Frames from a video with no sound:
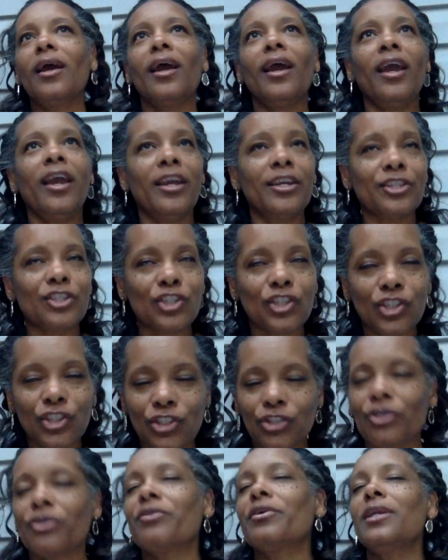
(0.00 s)
And
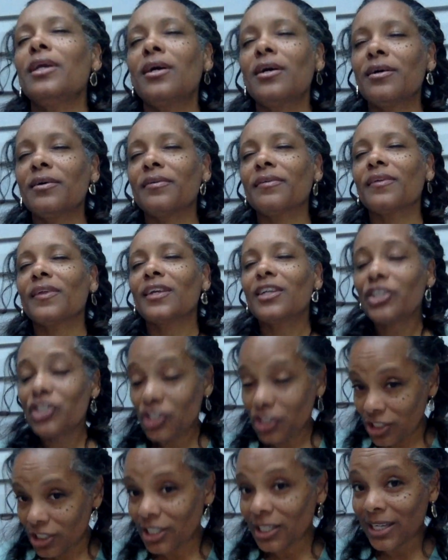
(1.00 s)
sure enough,
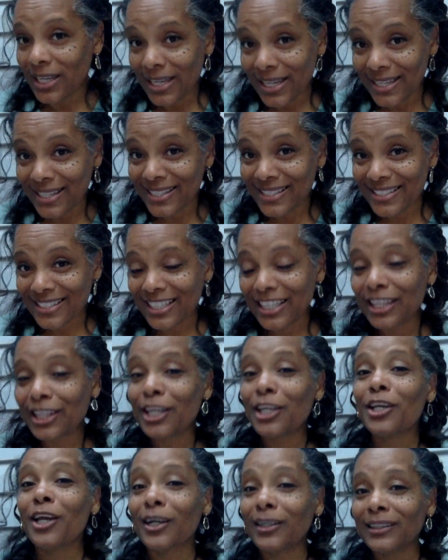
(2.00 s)
she is
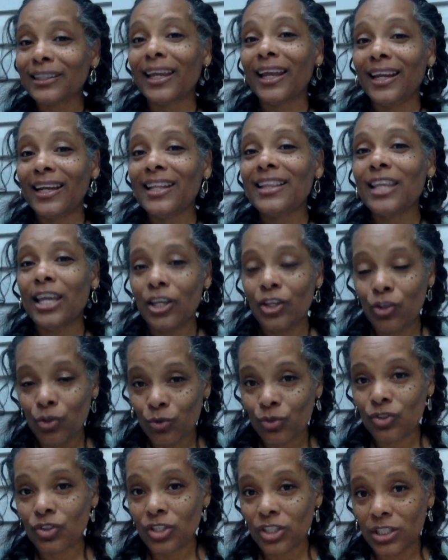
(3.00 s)
the young lady that
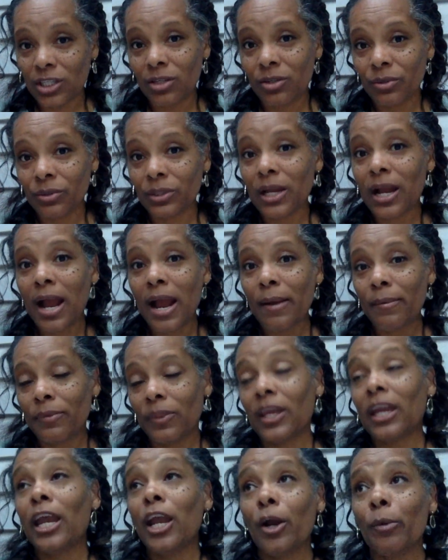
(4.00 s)
used to sell the
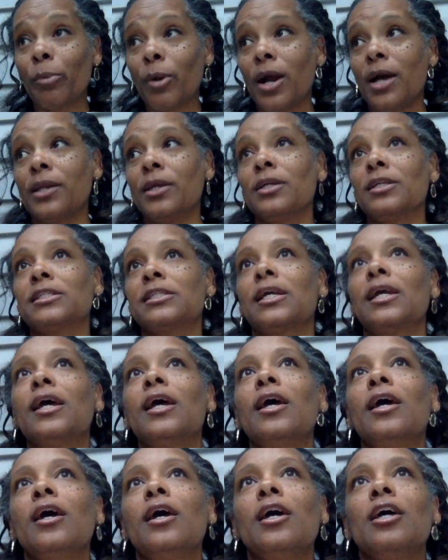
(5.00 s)
hair products.
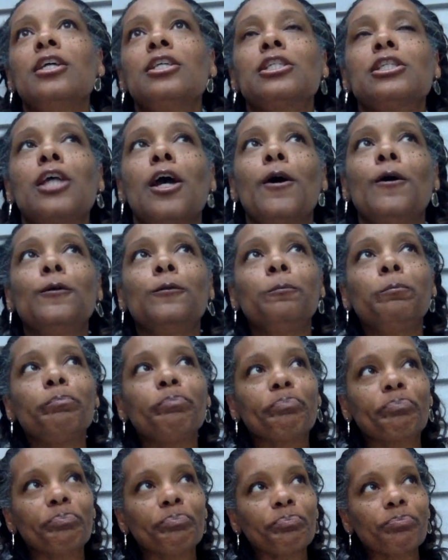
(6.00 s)
So
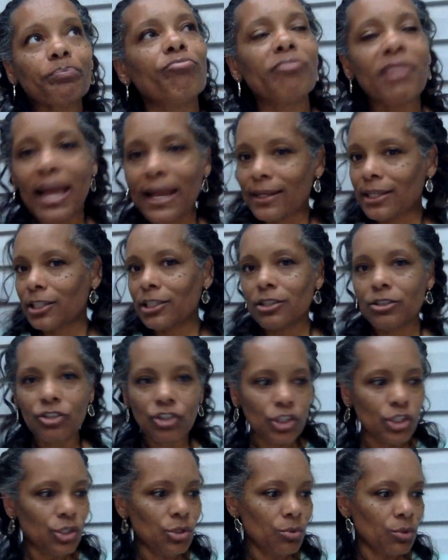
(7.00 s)
I
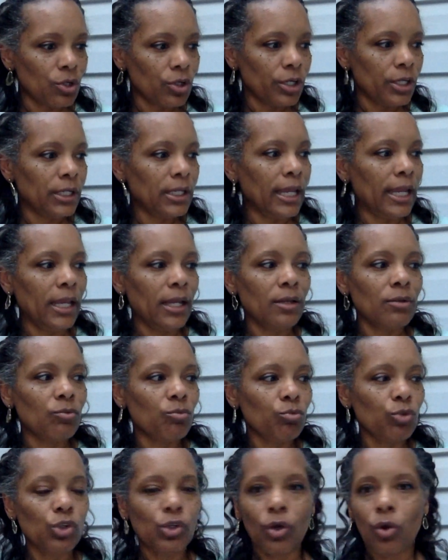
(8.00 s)
continue on
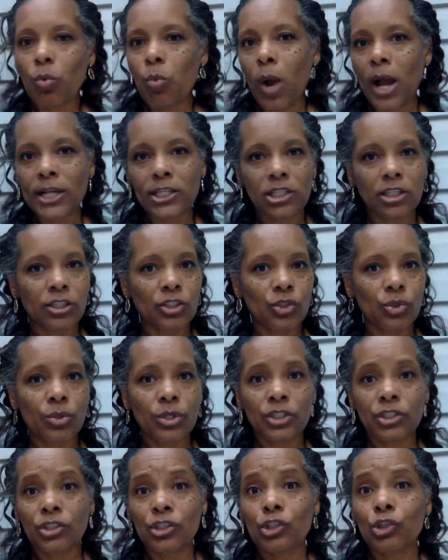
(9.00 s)
and, you know, watch
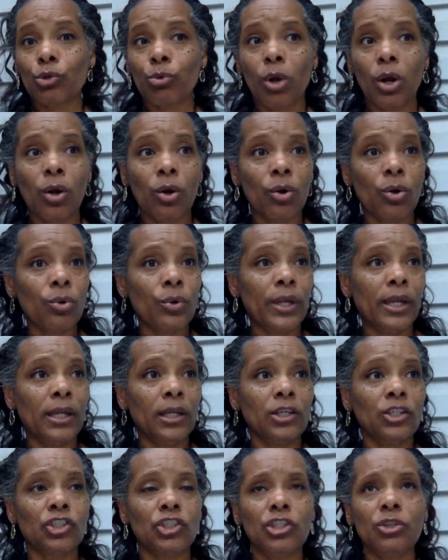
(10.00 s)
Latoija grow.
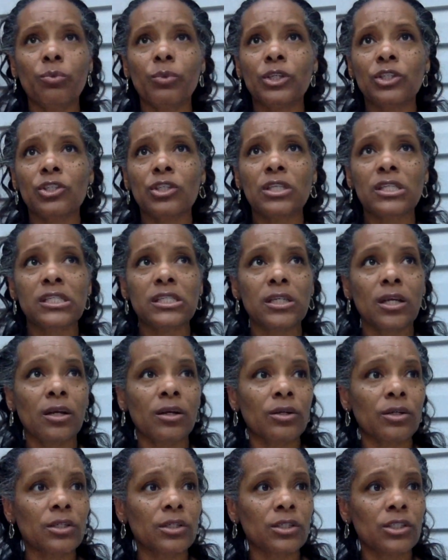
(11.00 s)
And she went to the
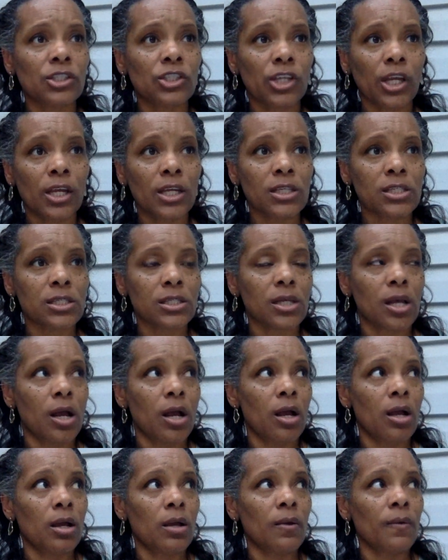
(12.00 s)
Sarah Jake's
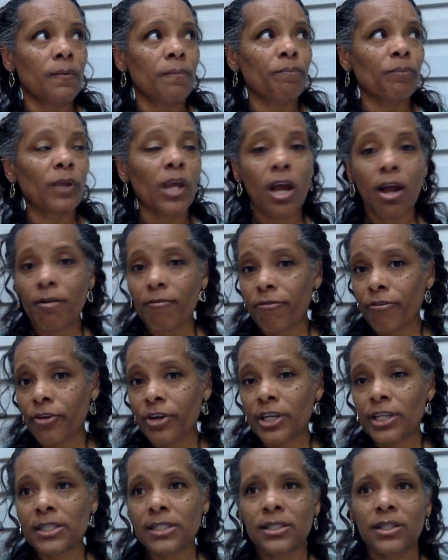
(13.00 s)

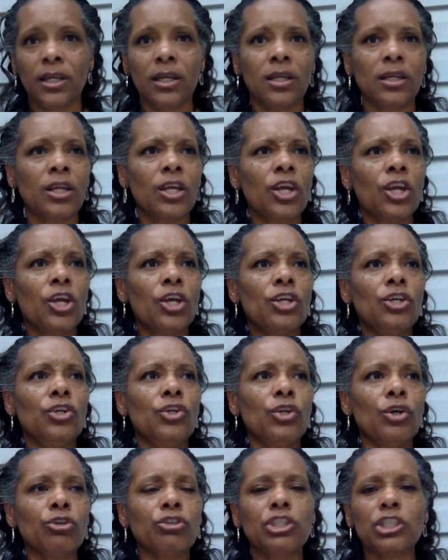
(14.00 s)
conference, and,
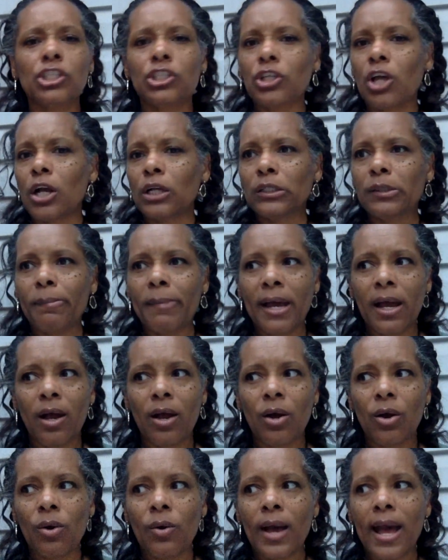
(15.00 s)
you know, she talked
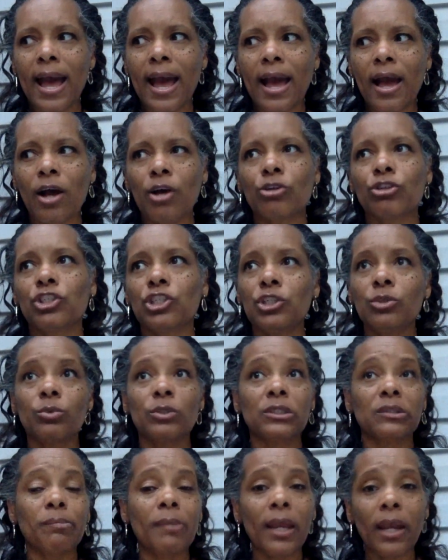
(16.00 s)
about how she
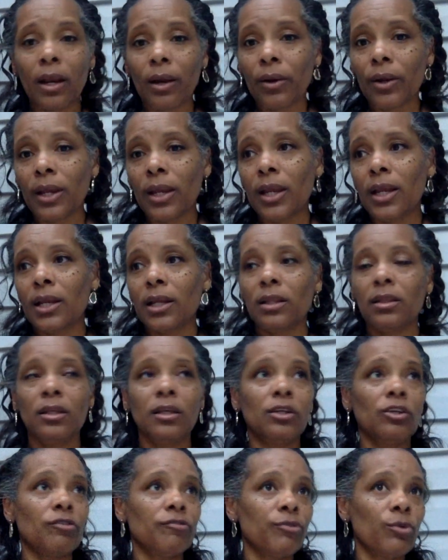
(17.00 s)
was married and
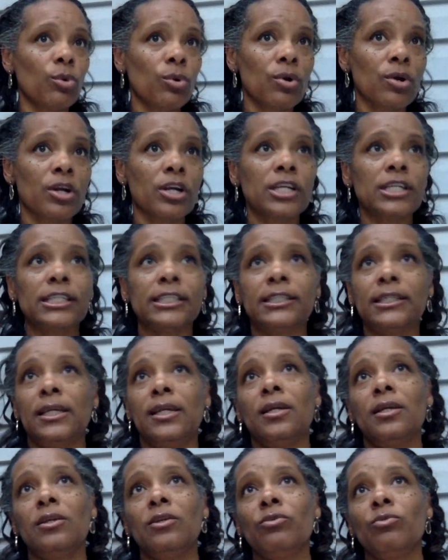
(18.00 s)
then divorced
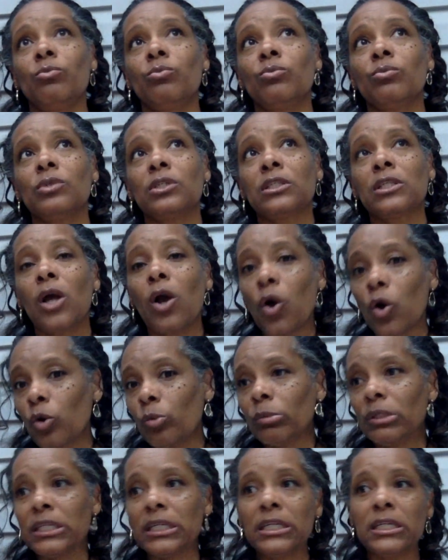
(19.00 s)
and was
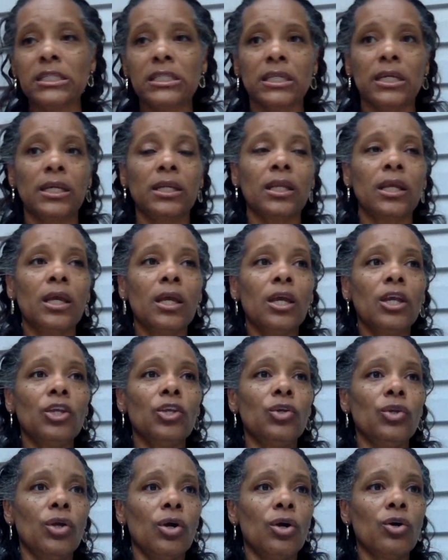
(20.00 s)
homeless and,
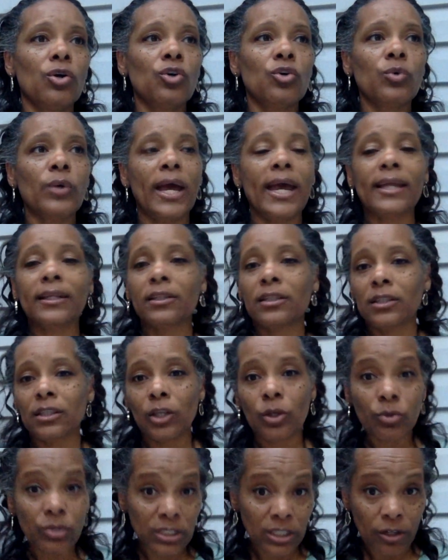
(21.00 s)
you know, had the
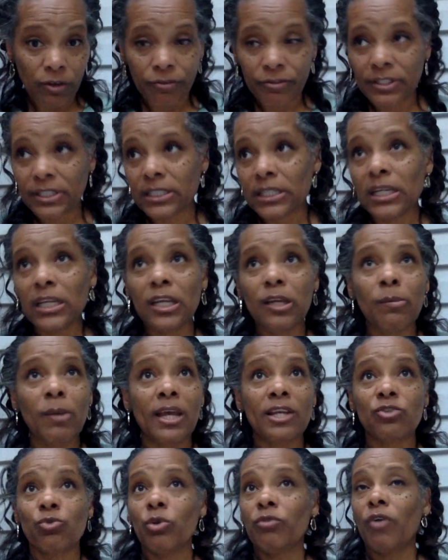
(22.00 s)
low self-esteem,
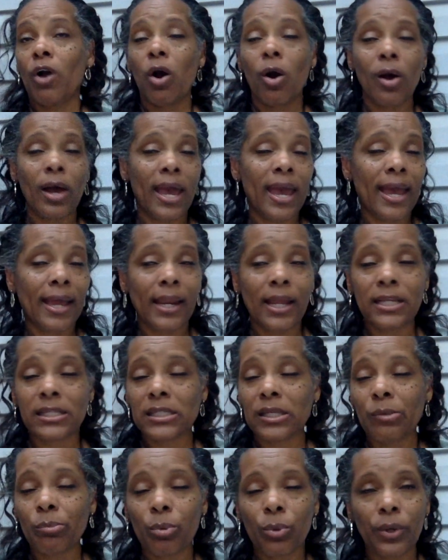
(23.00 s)
as we've all had at
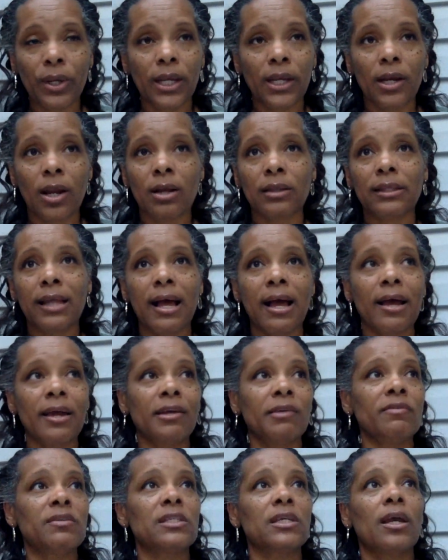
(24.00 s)
some point in our
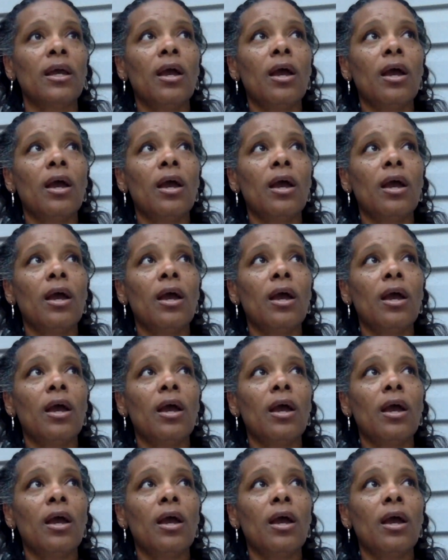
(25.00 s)
lives.